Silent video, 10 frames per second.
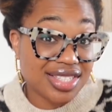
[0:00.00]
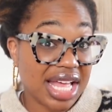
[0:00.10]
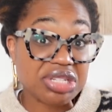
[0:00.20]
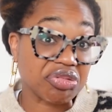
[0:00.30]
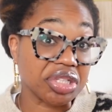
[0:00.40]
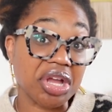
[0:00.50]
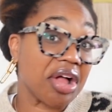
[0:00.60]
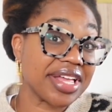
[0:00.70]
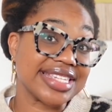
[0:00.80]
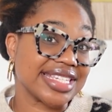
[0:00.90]
that's really
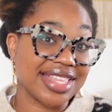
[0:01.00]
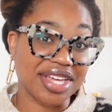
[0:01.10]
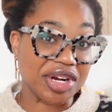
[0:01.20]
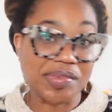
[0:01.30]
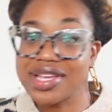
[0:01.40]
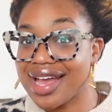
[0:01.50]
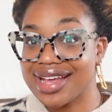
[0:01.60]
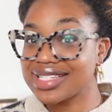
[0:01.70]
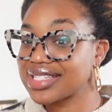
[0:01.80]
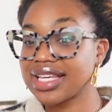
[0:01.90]
all I see therapy
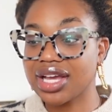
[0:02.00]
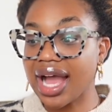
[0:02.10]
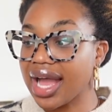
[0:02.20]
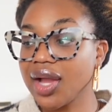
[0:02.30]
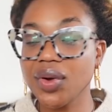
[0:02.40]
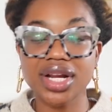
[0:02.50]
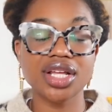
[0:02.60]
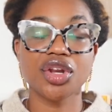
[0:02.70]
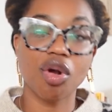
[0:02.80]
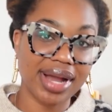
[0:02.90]
as. It's like, I want
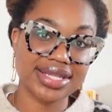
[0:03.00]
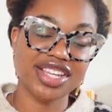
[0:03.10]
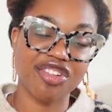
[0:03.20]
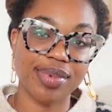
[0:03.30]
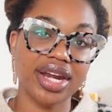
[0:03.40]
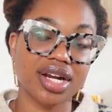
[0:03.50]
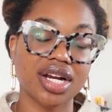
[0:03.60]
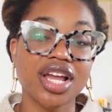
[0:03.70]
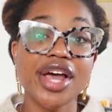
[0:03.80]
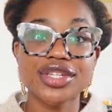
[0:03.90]
to know myself
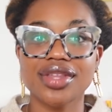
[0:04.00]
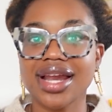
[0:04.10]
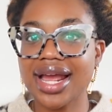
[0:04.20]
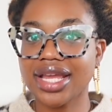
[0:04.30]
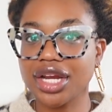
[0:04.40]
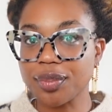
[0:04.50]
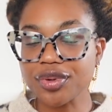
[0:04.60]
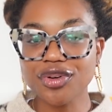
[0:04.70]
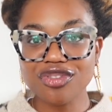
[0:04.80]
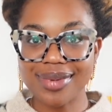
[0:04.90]
better so that I can
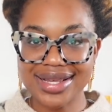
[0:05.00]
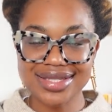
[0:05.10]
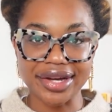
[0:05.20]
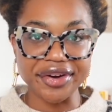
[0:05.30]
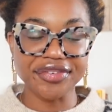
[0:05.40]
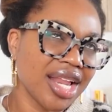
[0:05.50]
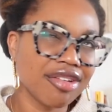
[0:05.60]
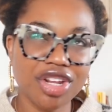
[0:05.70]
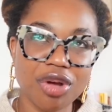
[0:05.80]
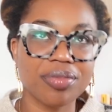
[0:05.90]
improve myself.
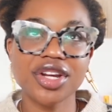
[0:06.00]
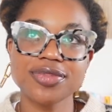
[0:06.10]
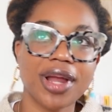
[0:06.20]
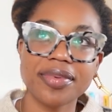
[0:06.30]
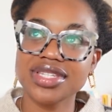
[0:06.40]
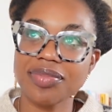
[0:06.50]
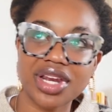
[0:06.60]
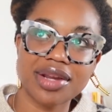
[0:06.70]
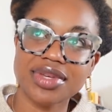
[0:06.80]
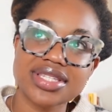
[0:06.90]
And you know, there's probably
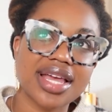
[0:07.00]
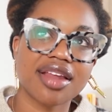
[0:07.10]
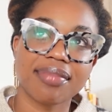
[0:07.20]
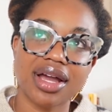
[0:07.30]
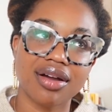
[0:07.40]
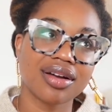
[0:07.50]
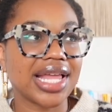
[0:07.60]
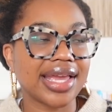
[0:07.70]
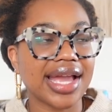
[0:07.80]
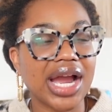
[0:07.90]
something to be said about
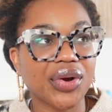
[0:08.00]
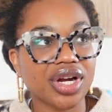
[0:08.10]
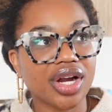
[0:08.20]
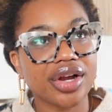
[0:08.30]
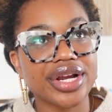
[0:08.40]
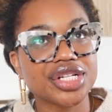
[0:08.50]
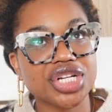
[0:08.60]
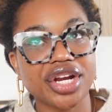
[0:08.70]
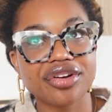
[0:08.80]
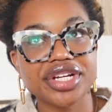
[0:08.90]
like our current
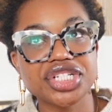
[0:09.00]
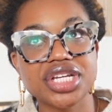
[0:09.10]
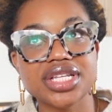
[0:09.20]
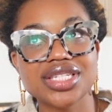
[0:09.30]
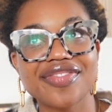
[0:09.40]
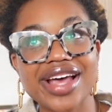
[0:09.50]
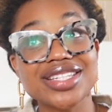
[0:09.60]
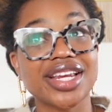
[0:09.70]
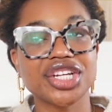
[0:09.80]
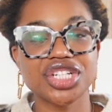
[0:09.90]
generation's
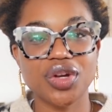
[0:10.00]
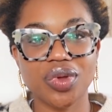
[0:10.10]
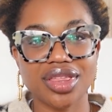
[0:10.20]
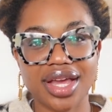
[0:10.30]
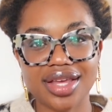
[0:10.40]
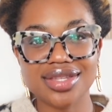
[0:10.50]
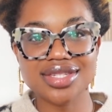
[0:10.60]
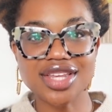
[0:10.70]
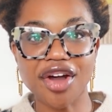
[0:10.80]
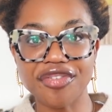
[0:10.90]
fascination with like
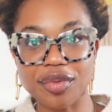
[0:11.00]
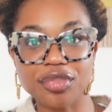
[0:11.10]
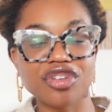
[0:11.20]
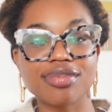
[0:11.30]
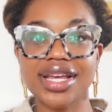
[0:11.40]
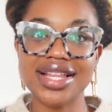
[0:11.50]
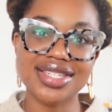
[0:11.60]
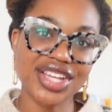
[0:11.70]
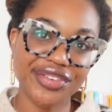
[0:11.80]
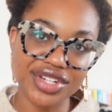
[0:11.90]
self-improvement and
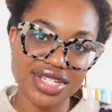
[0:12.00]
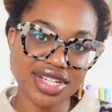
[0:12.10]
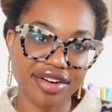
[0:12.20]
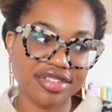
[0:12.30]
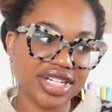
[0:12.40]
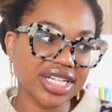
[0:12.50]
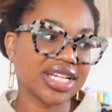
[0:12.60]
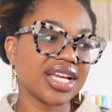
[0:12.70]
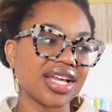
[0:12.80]
self-discovery.